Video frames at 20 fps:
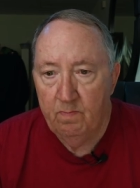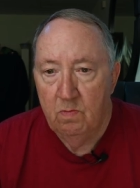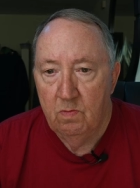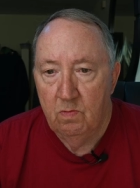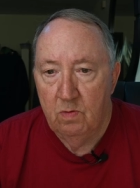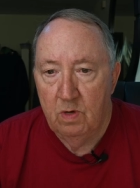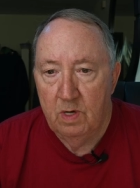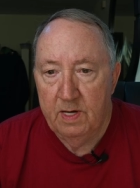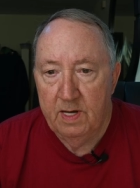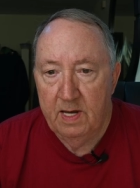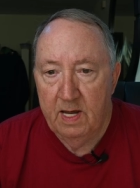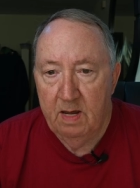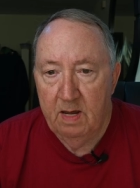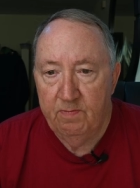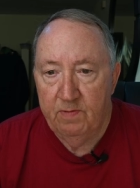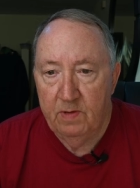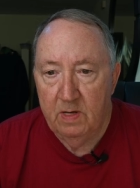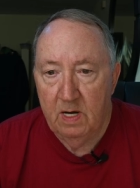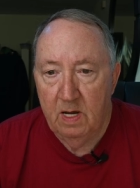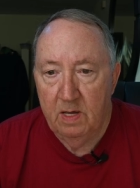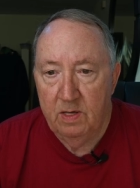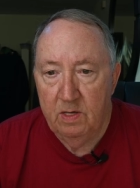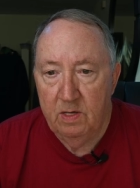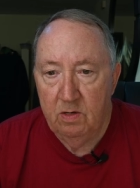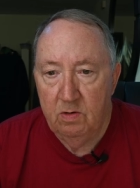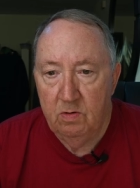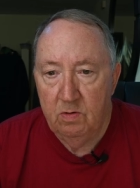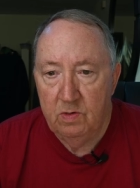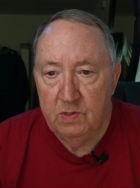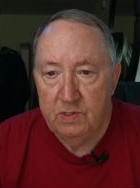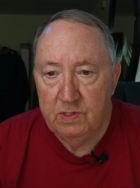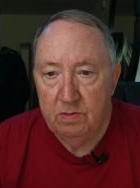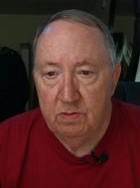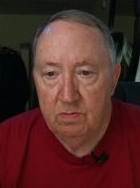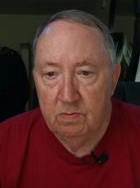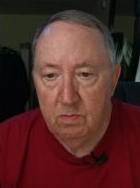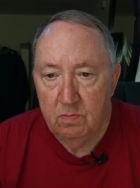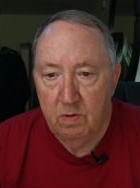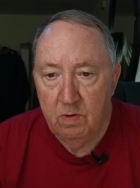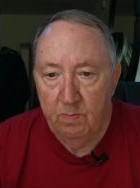One app that I use
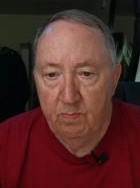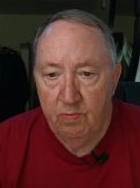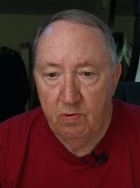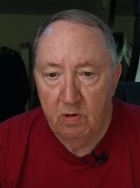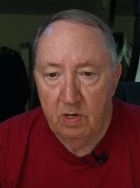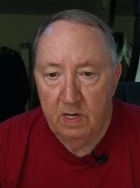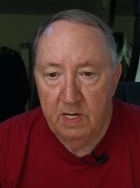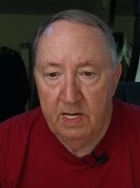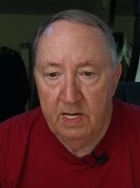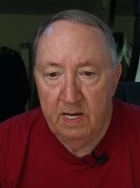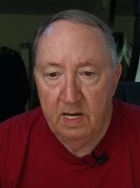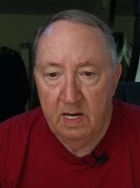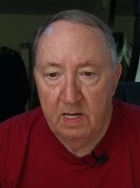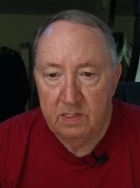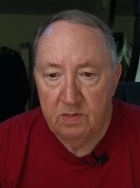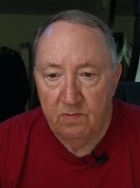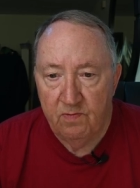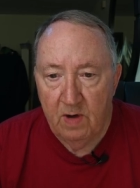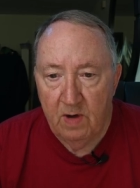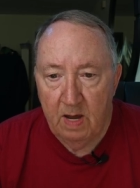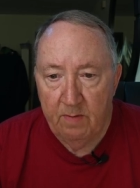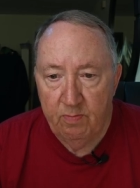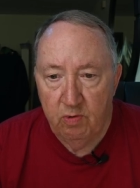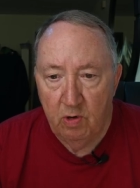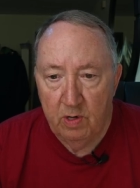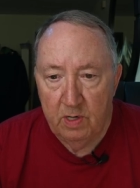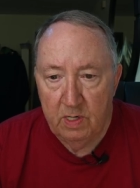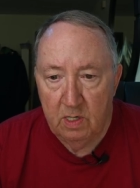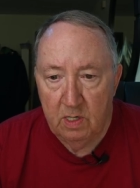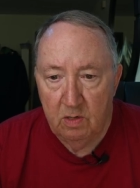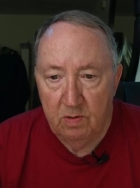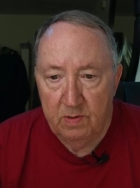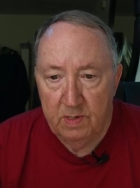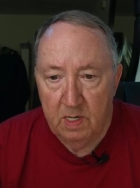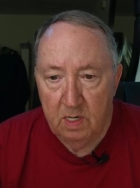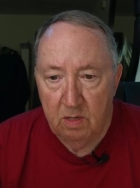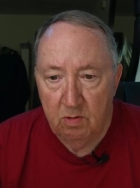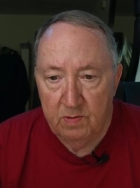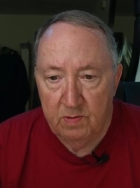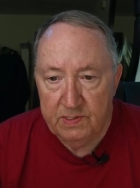reported it as a 5.0 and
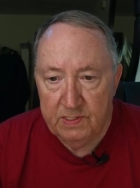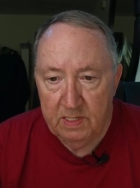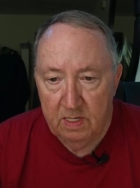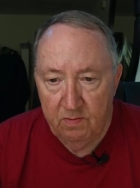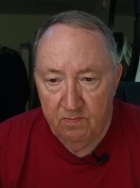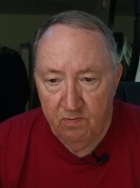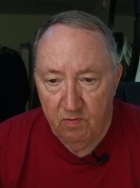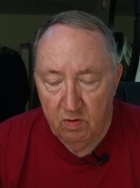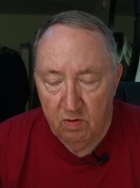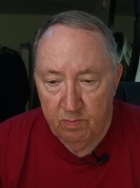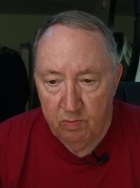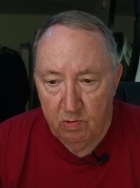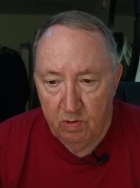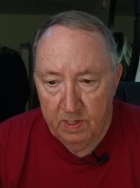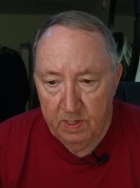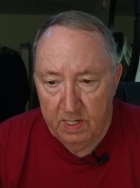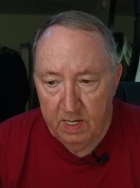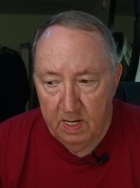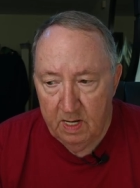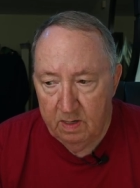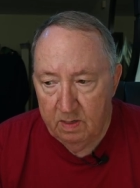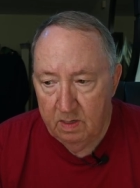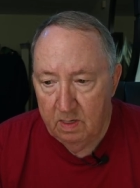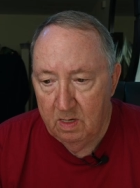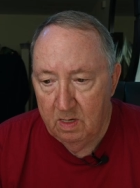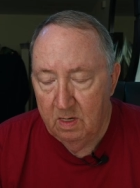the other one said 4.9.